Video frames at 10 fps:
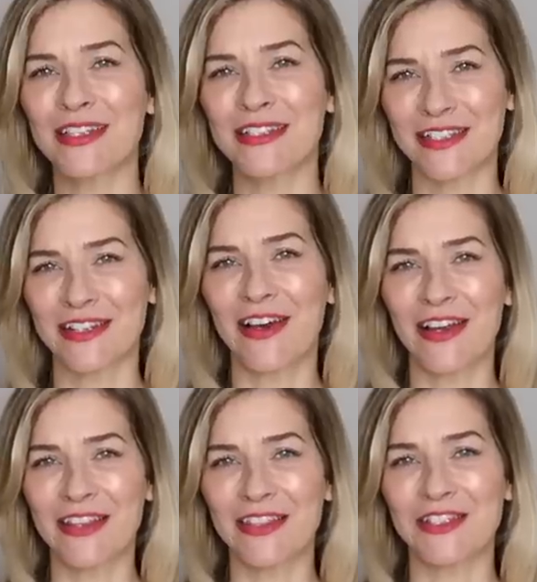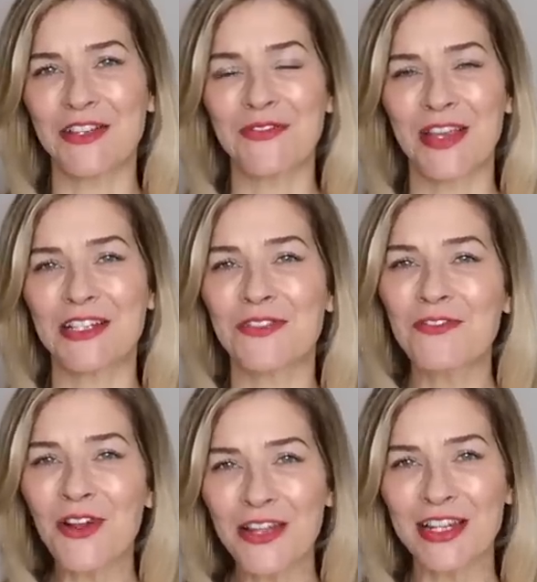this July, then don't forget to
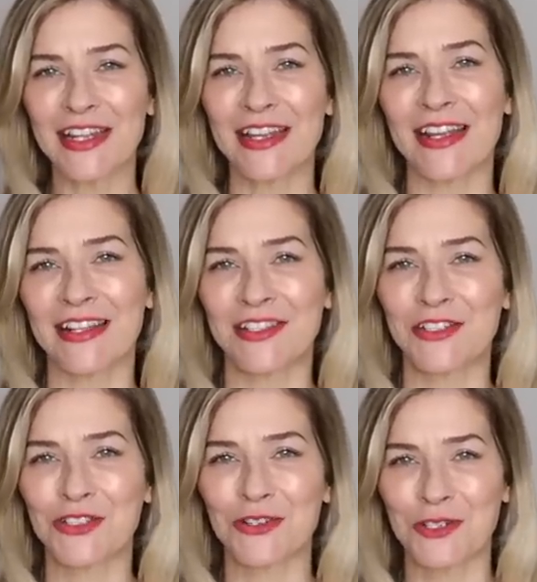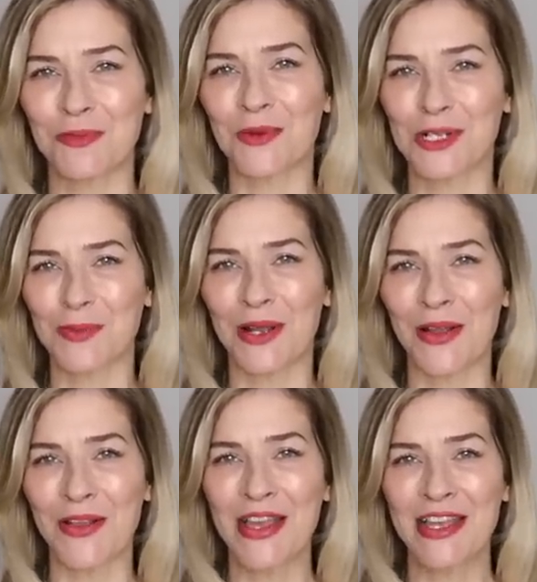follow the link in the description box
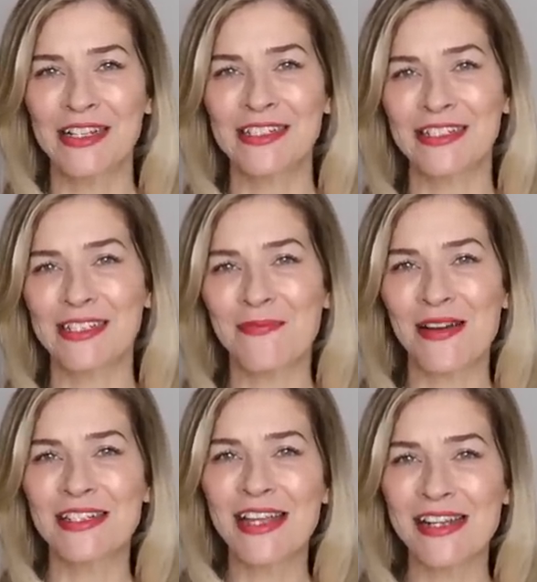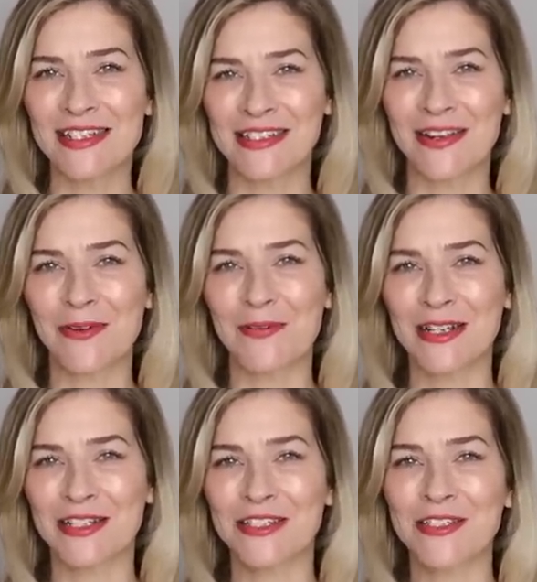below to see my daily style
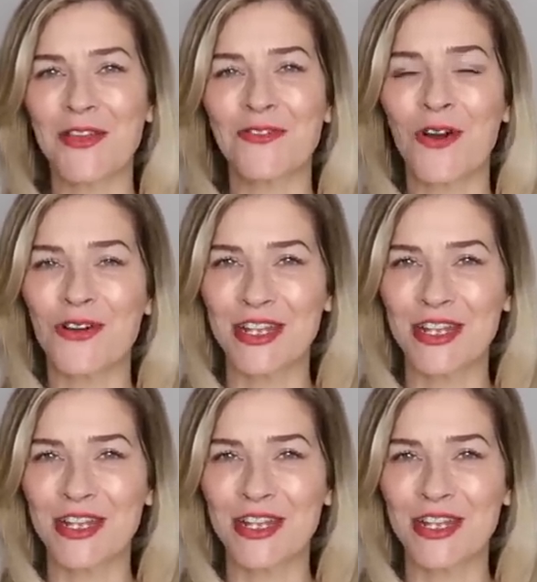pictures over on